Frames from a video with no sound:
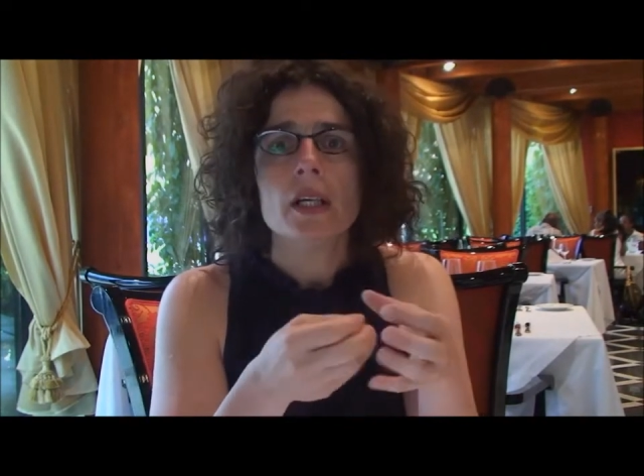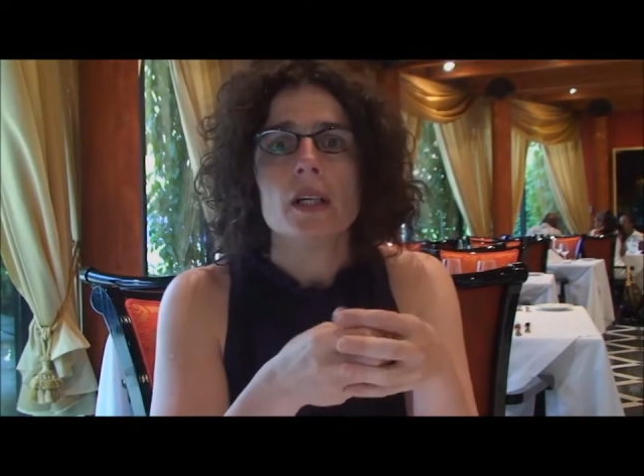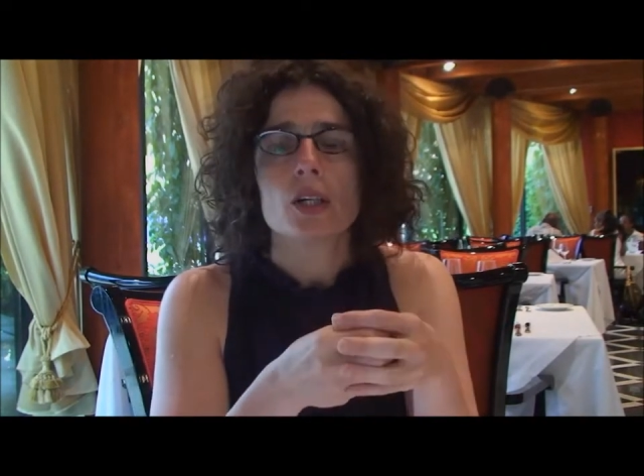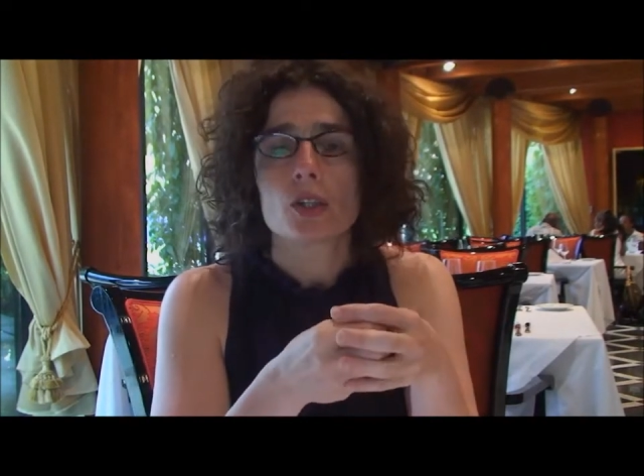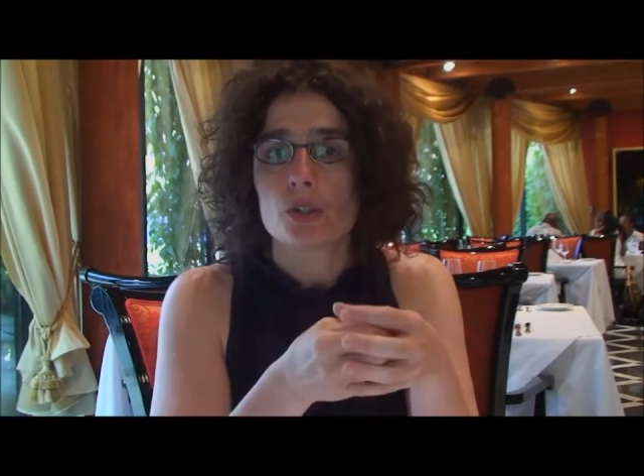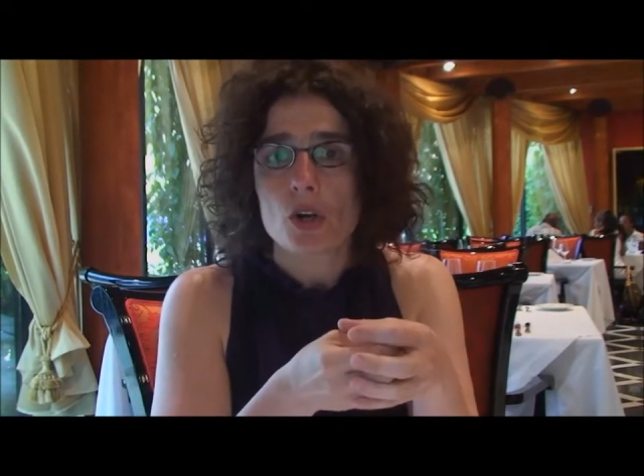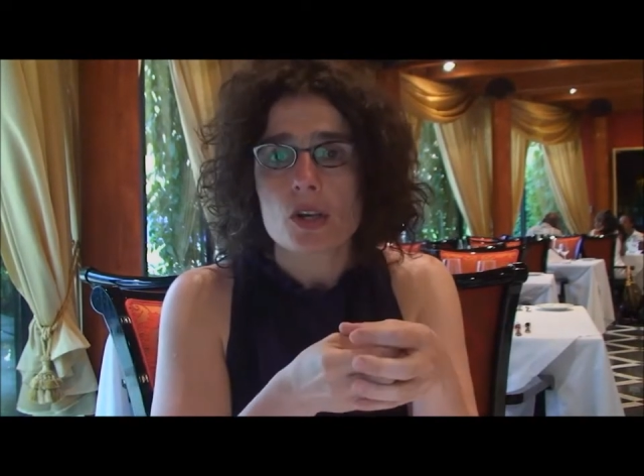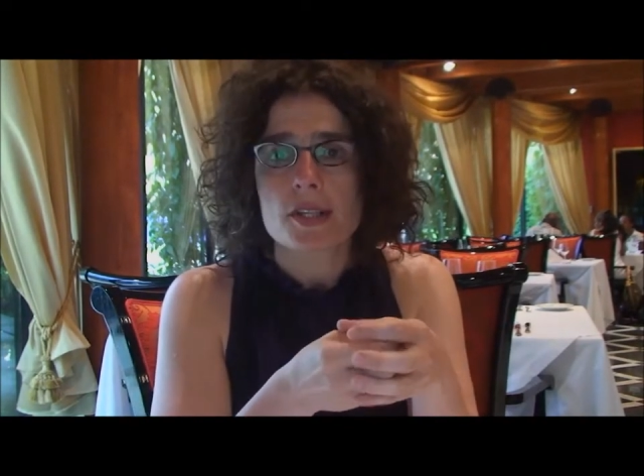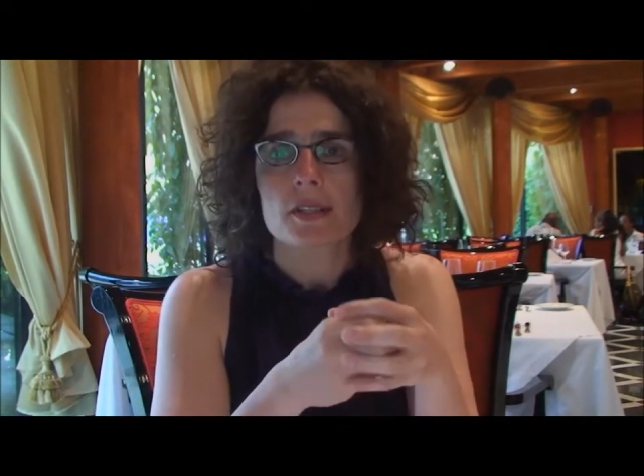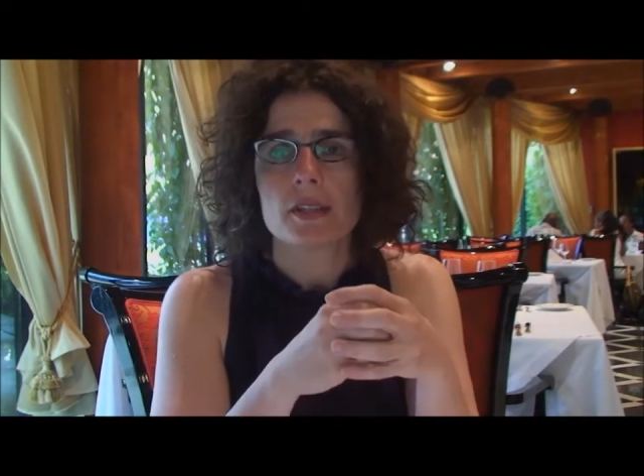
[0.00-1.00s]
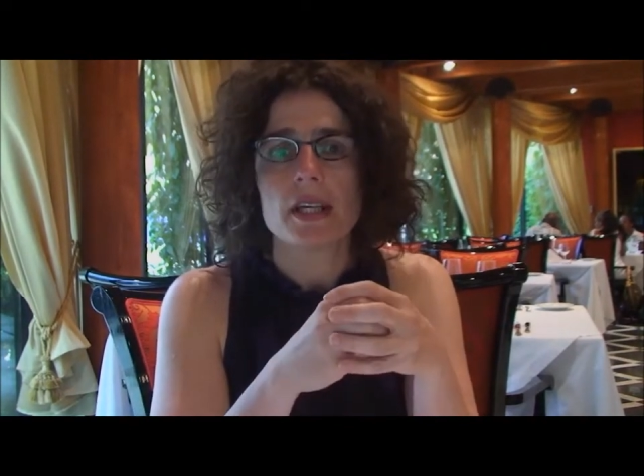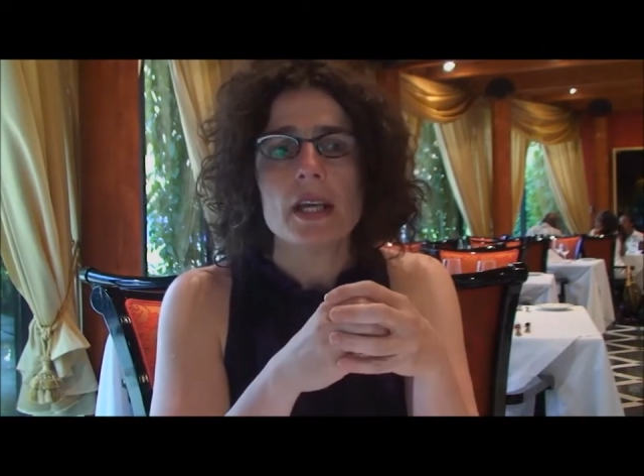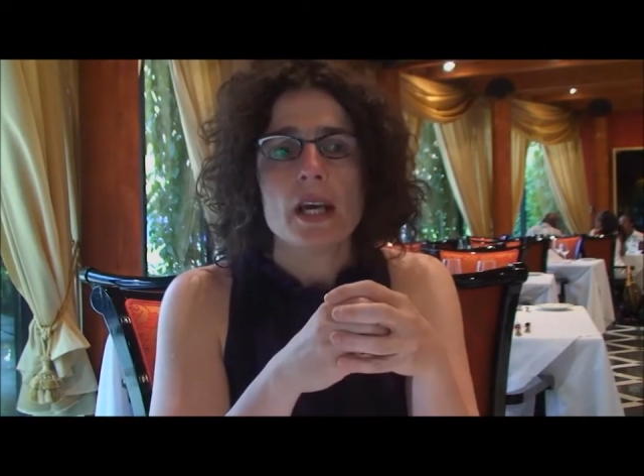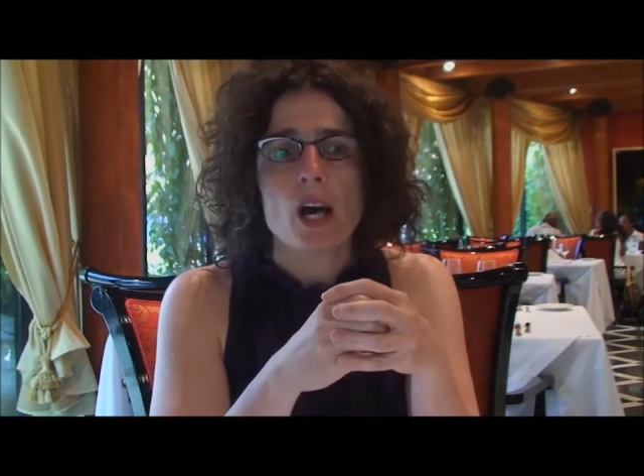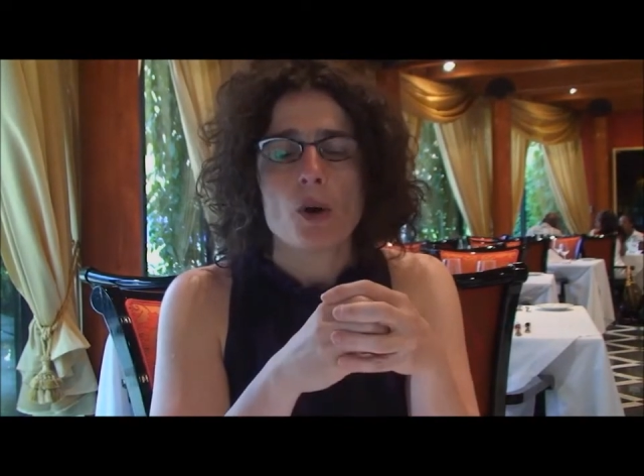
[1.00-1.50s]
curiosity
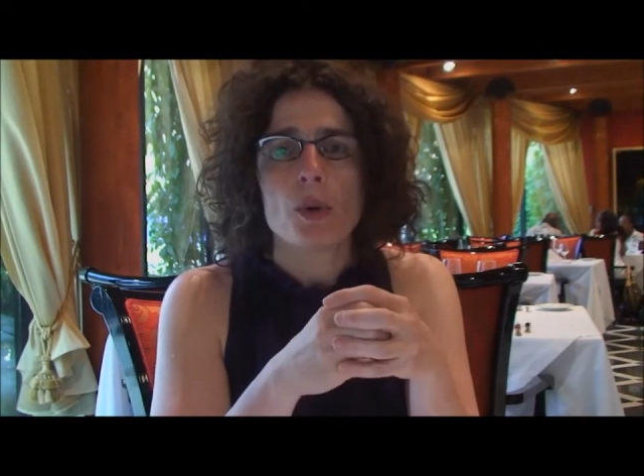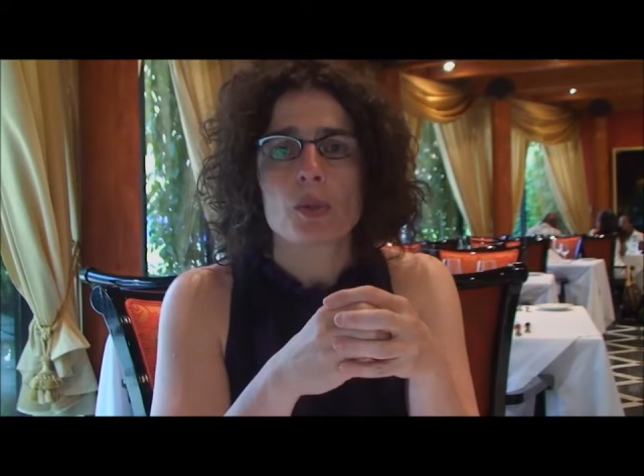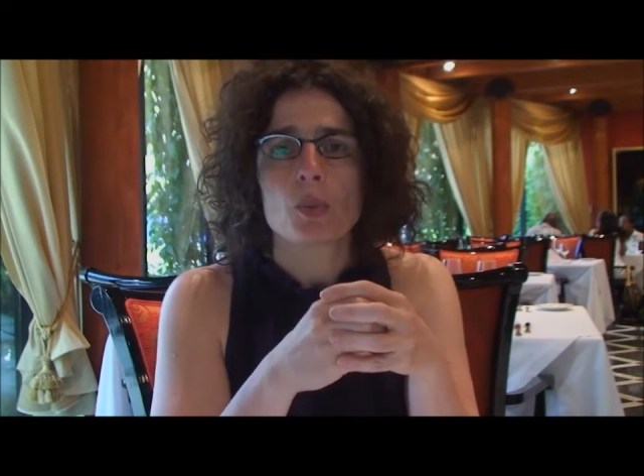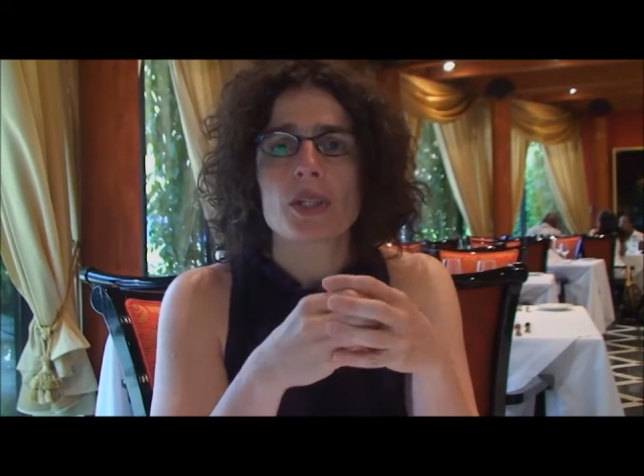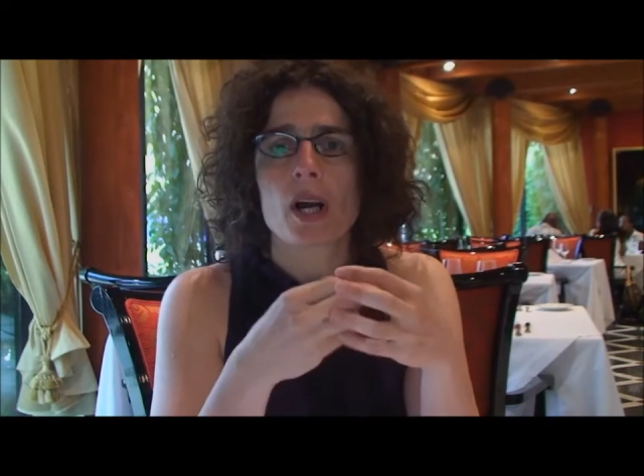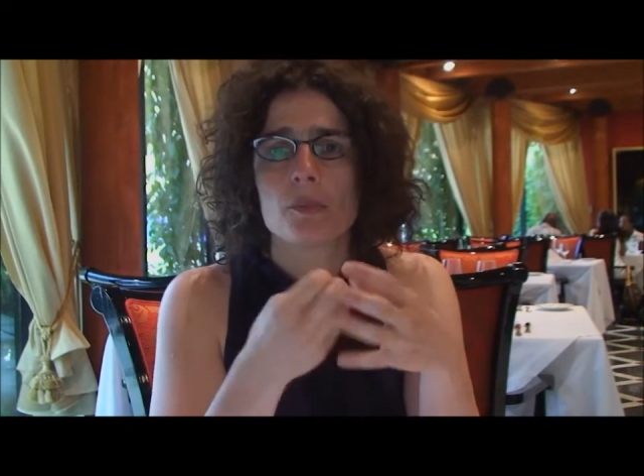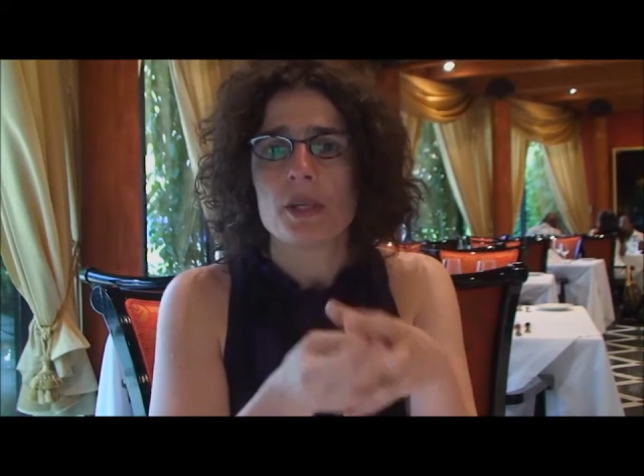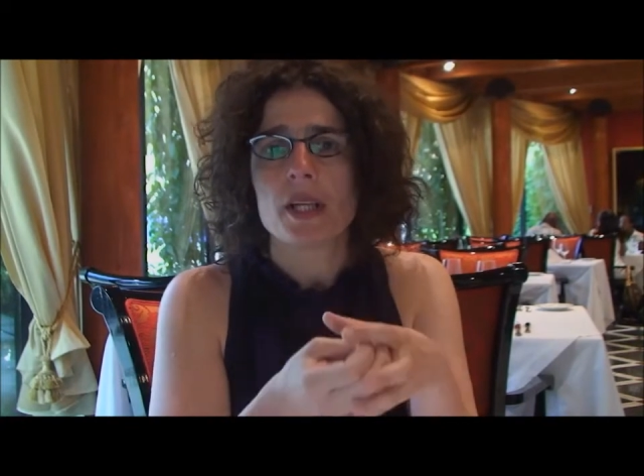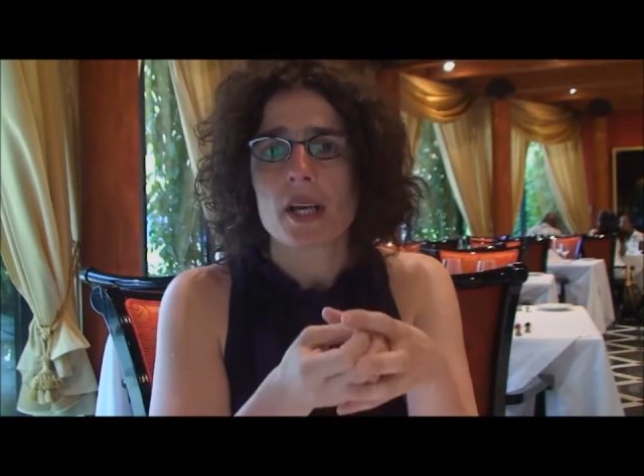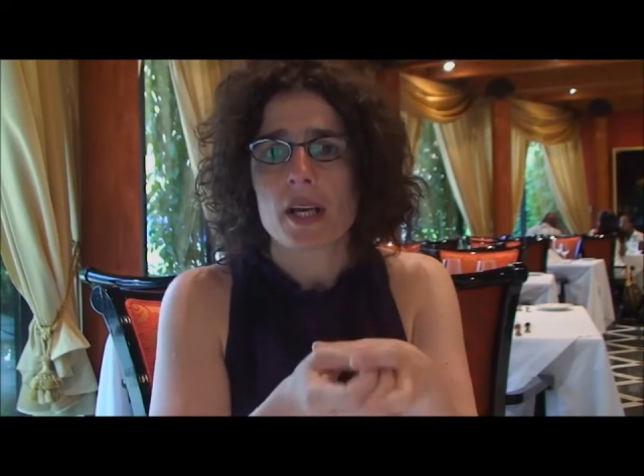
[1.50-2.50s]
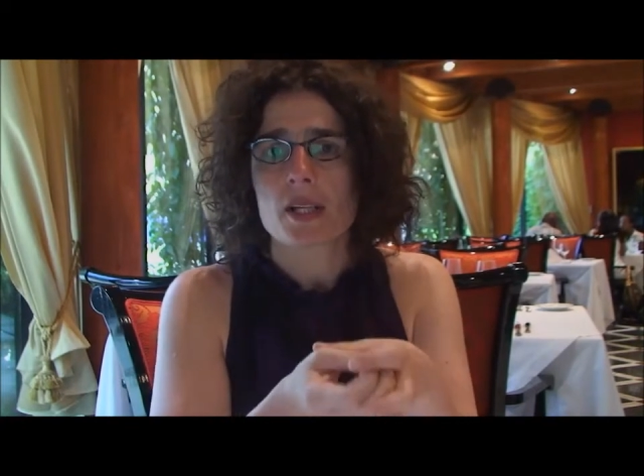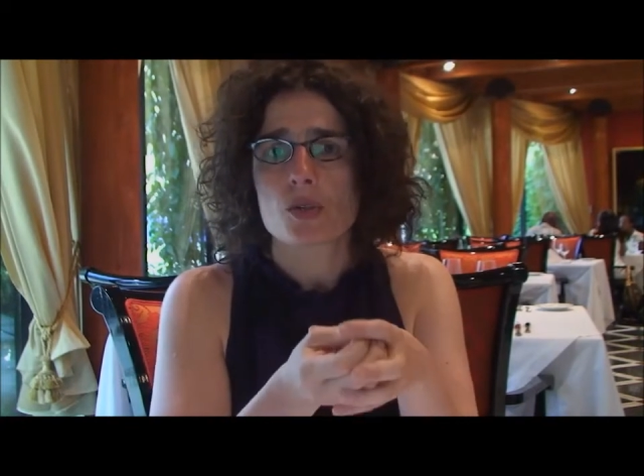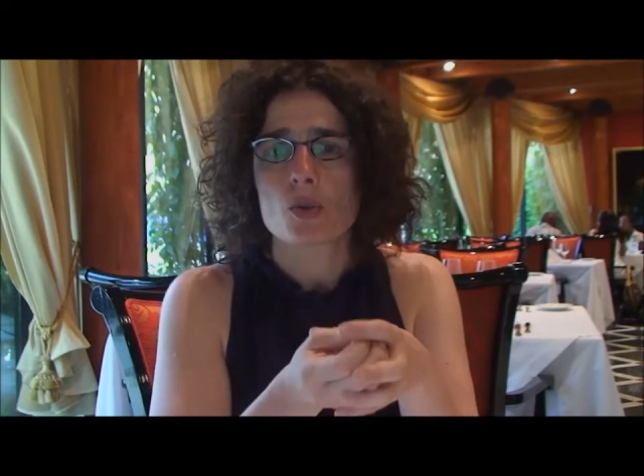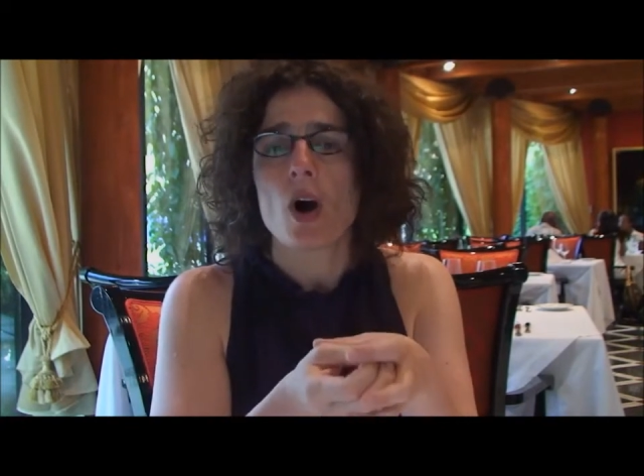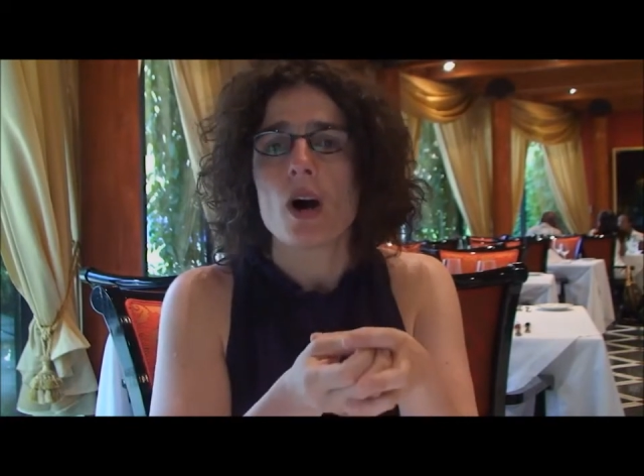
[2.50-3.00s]
about what Armenia has to
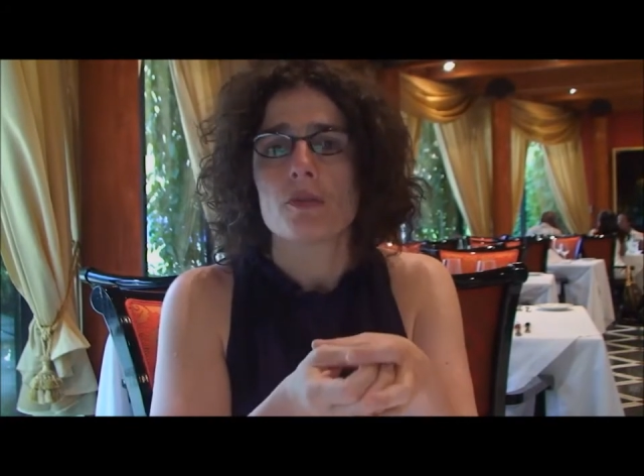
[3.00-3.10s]
offer